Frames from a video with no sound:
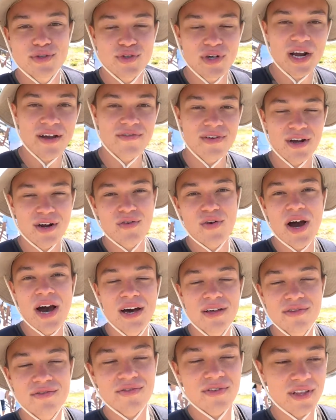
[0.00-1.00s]
driving
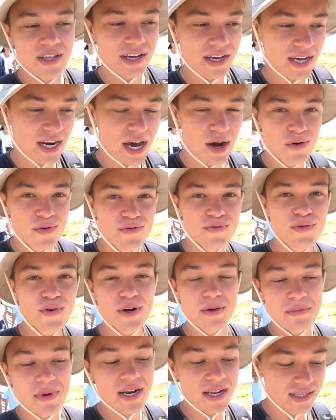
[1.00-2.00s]
around for like 1 hour and
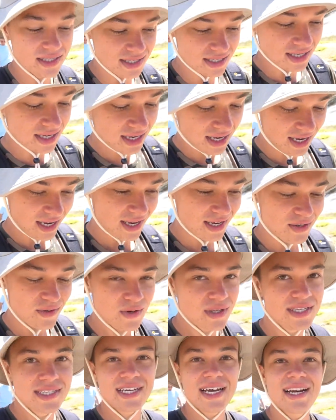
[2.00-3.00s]
40 minutes.
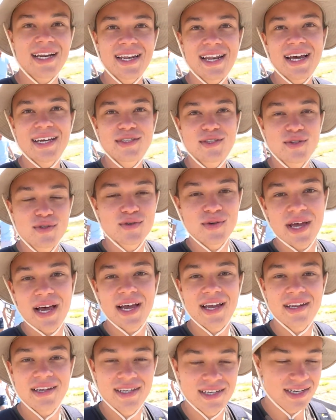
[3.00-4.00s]
We decided not to do
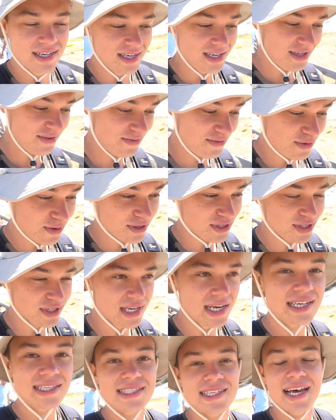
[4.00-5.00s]
that.
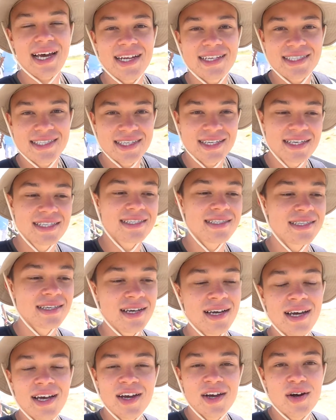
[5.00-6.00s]
Unfortunately, as sad as it is,
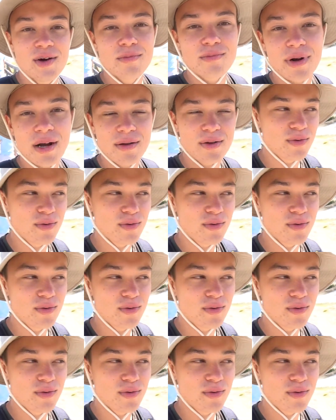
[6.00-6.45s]
probably